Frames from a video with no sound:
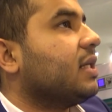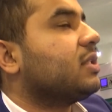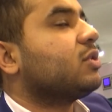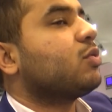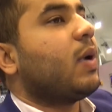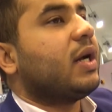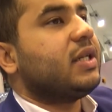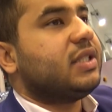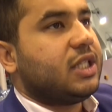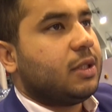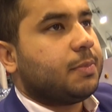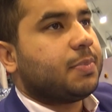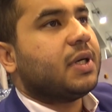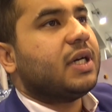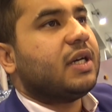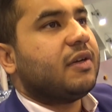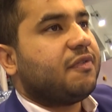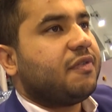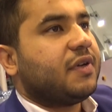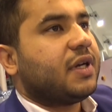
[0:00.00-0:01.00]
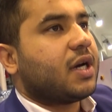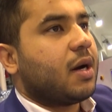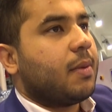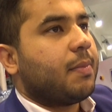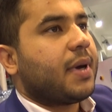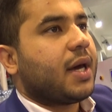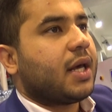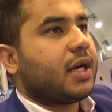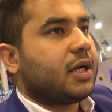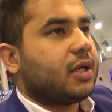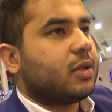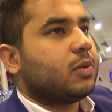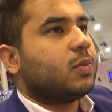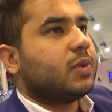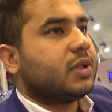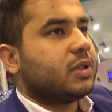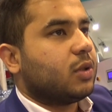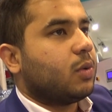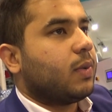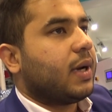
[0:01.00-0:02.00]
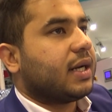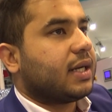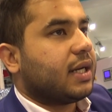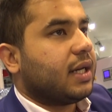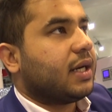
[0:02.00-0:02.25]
it's quite cheaper if we compare it with the wet cleaning.